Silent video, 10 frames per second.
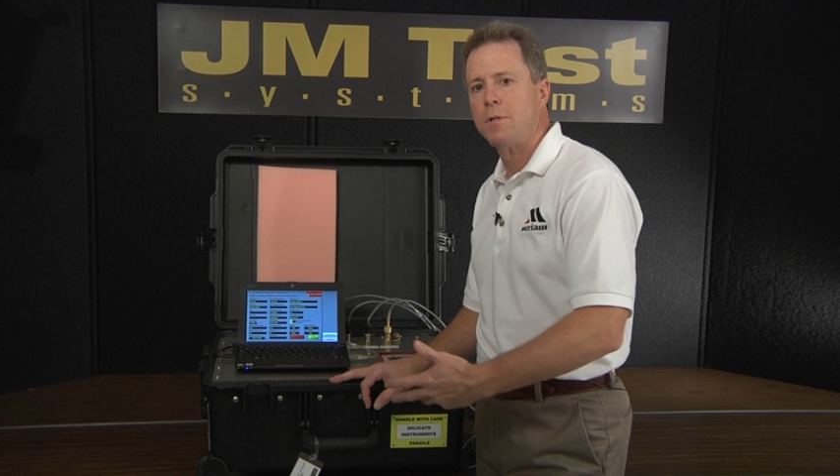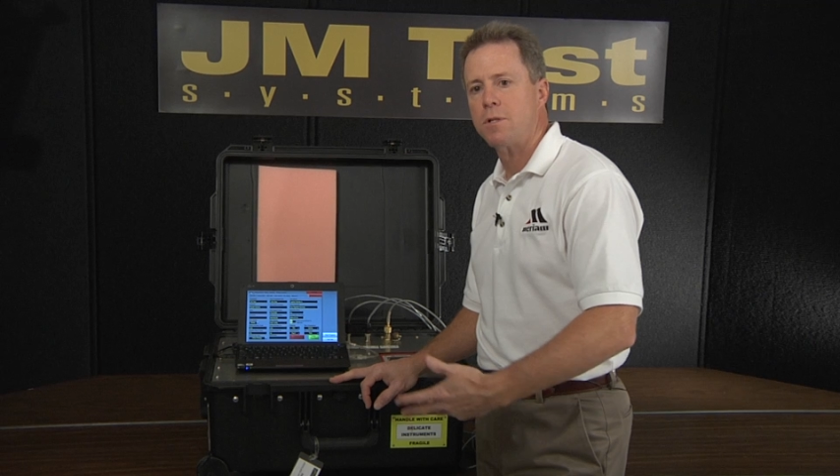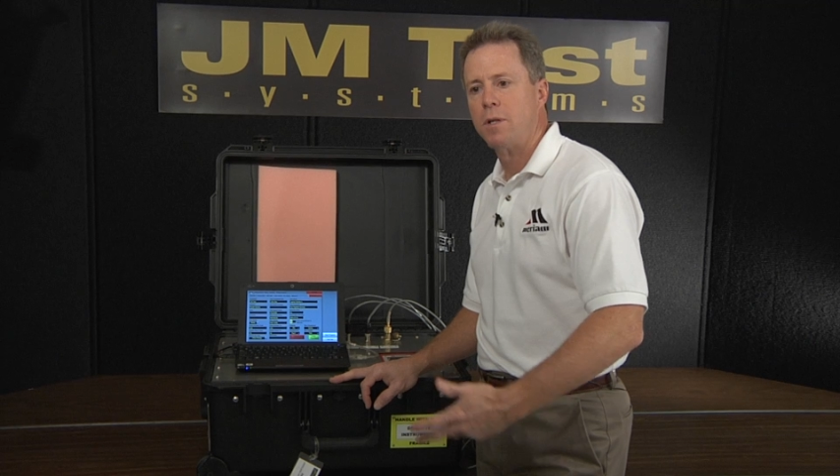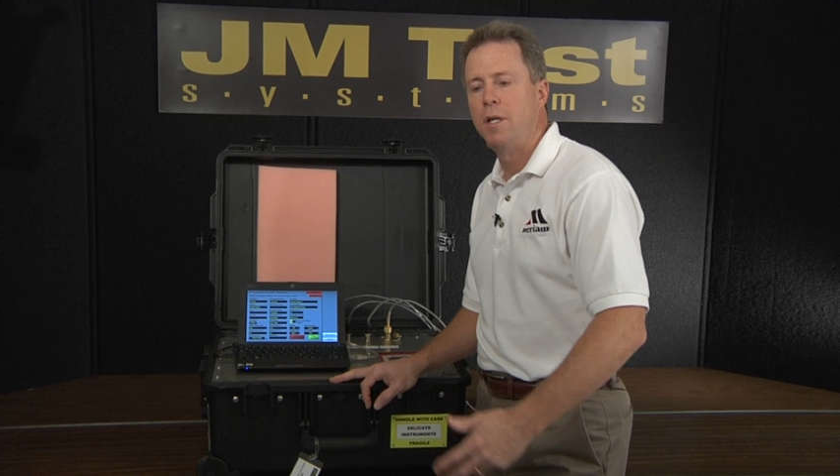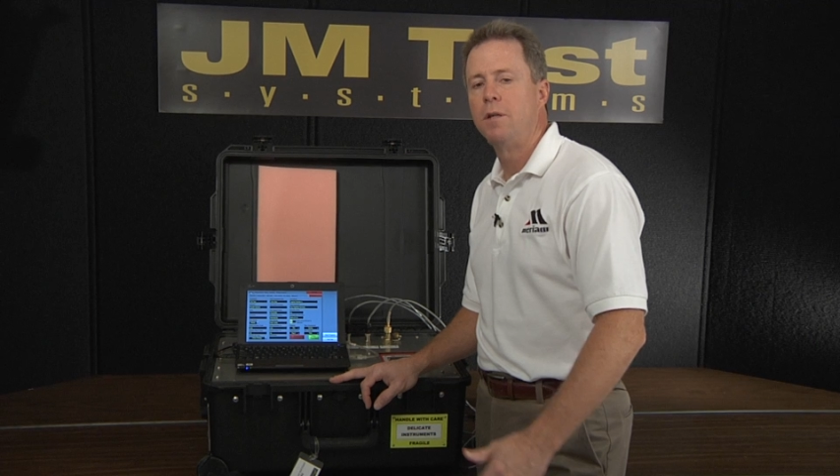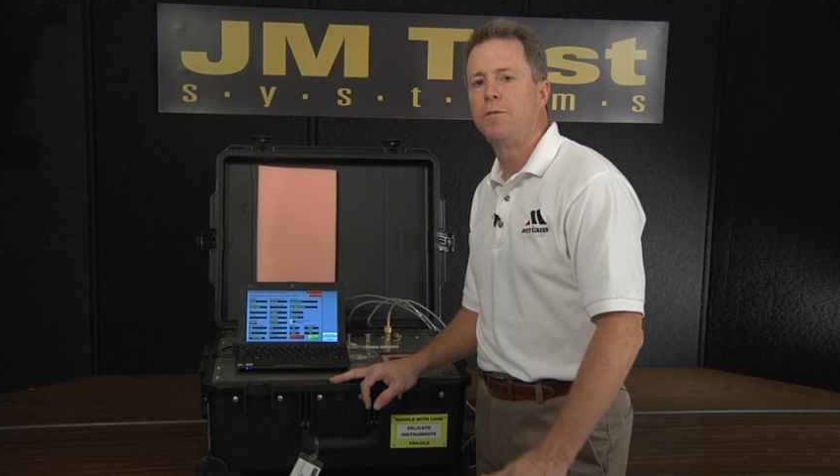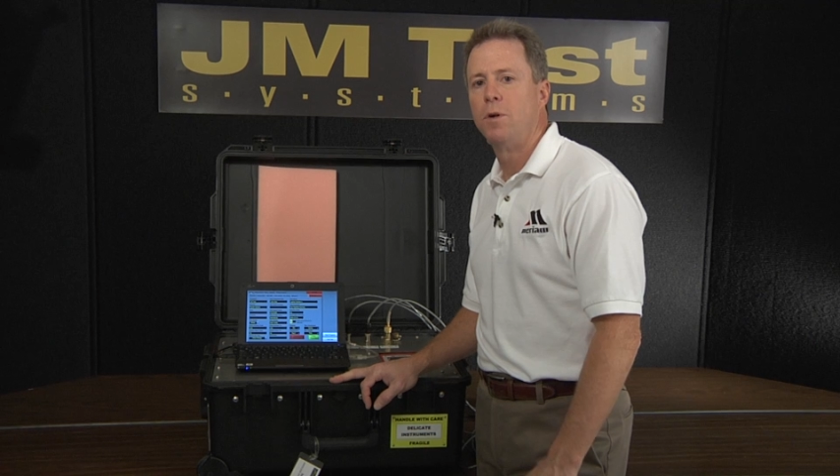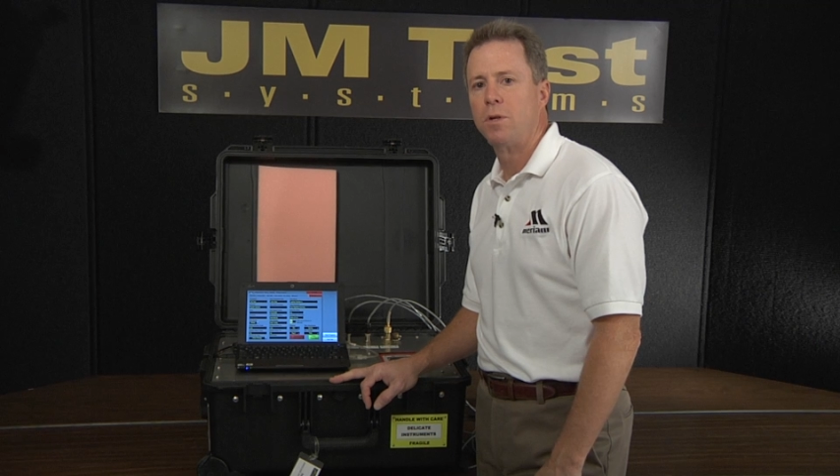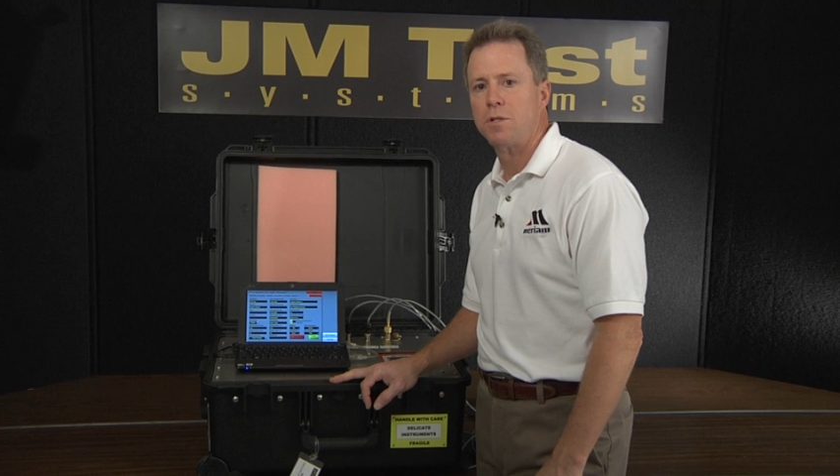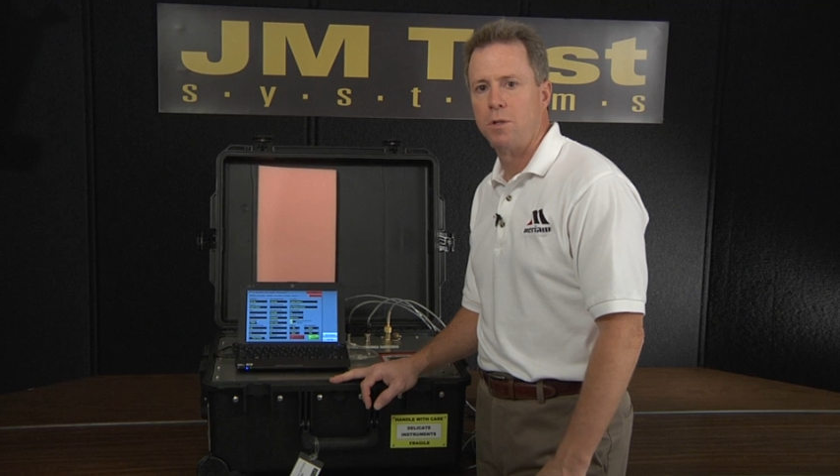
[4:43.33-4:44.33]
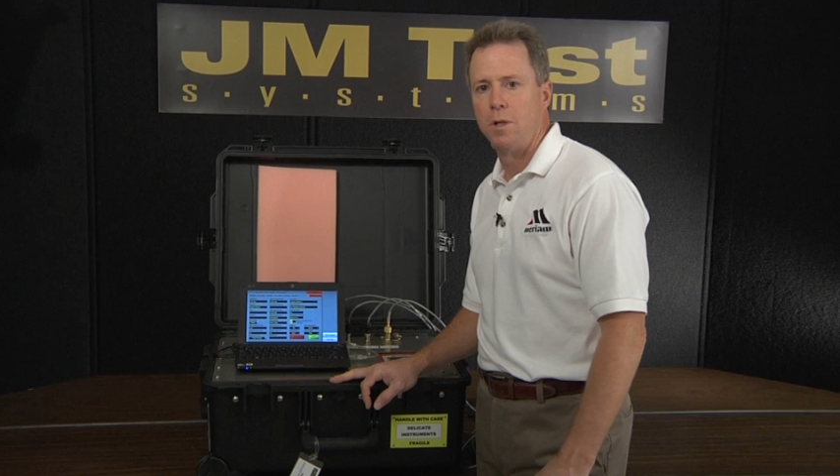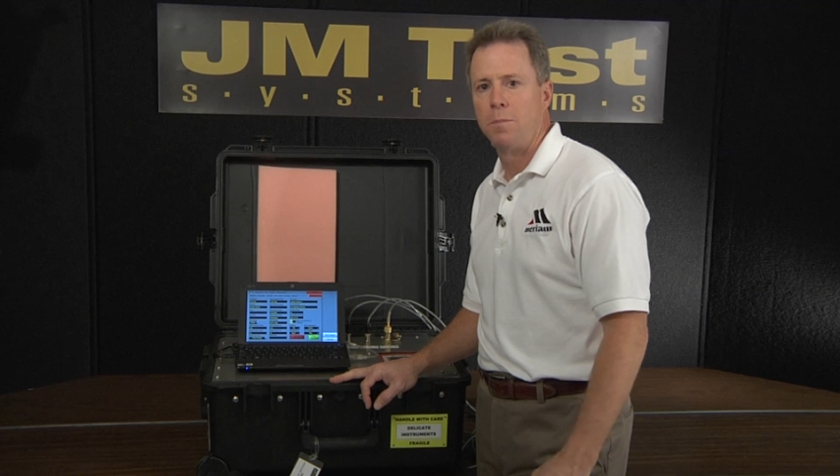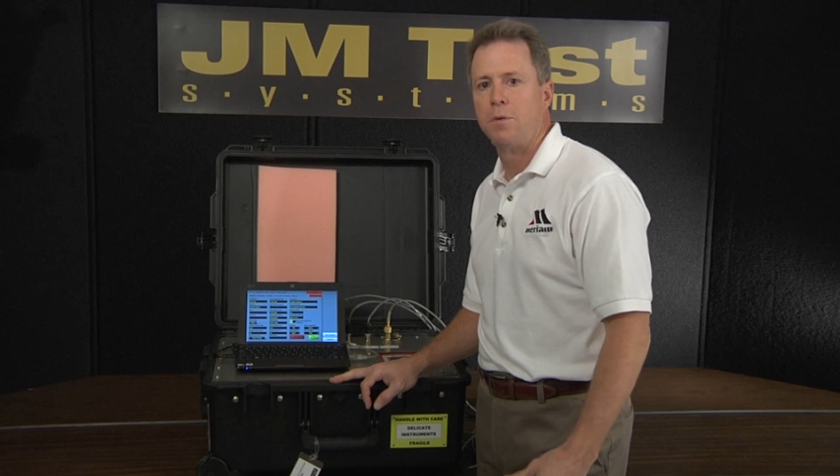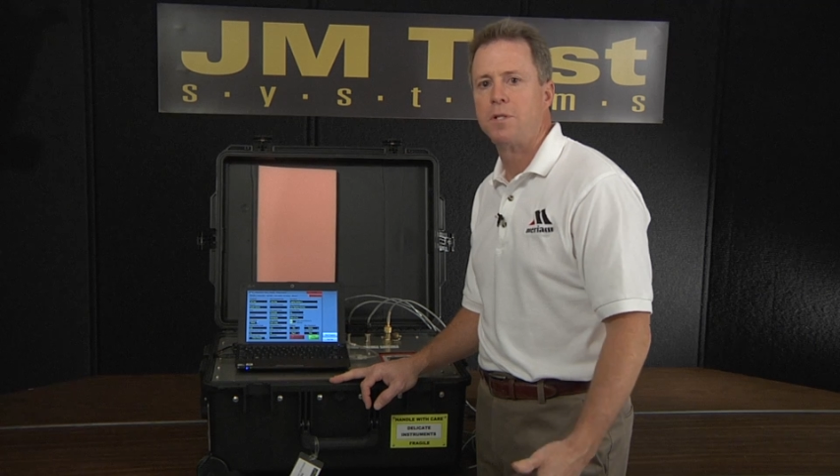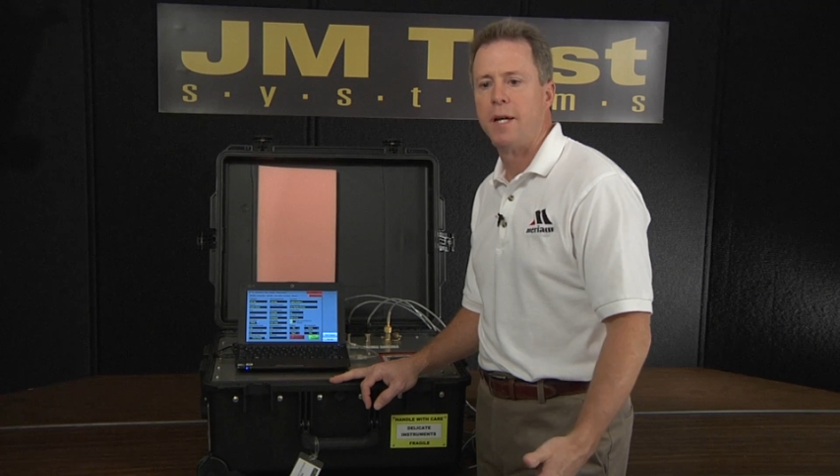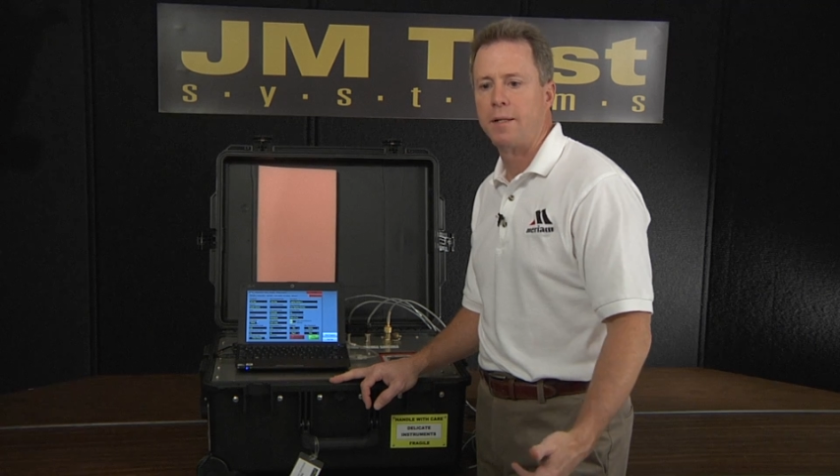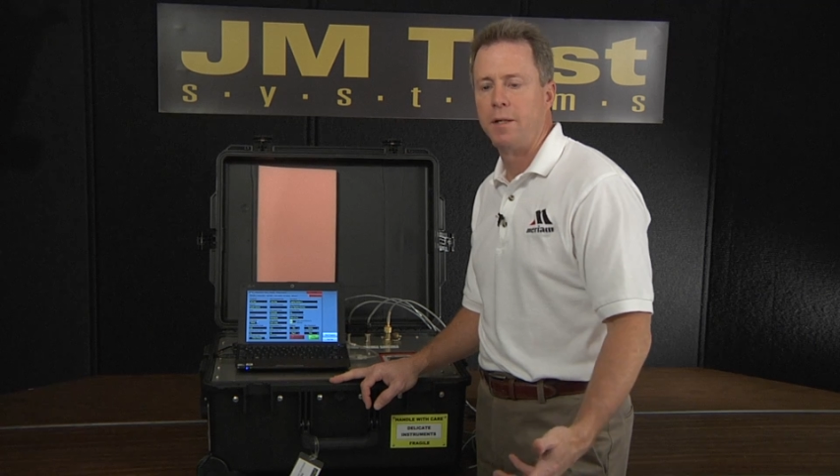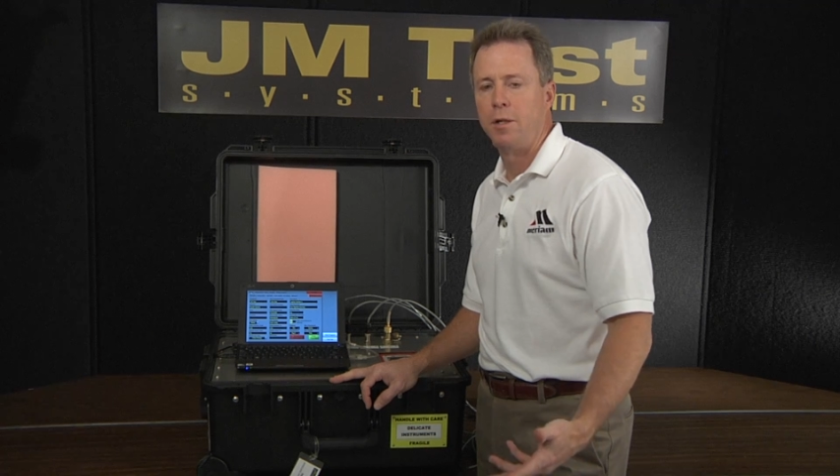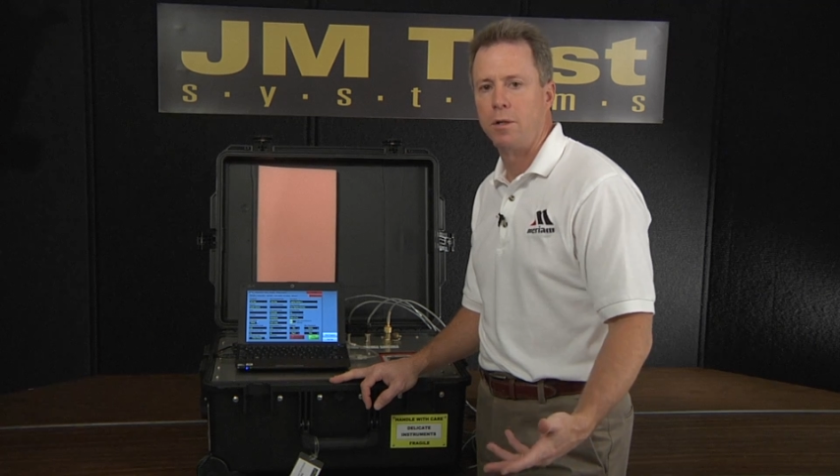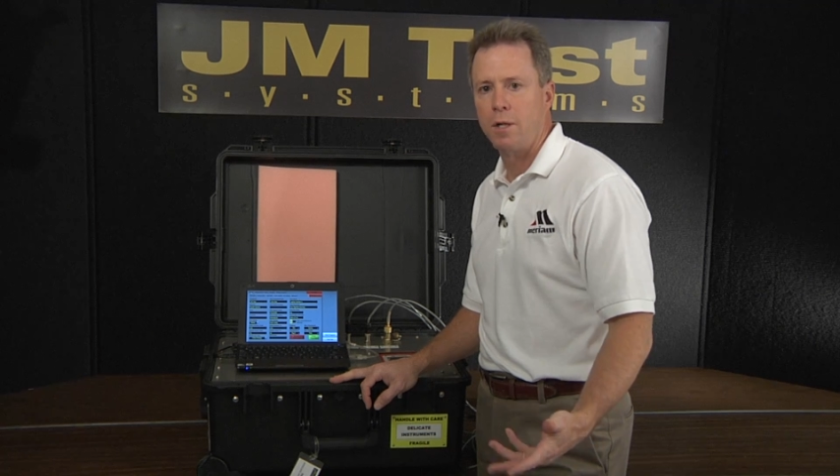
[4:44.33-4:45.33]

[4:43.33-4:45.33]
so that he can focus on protecting your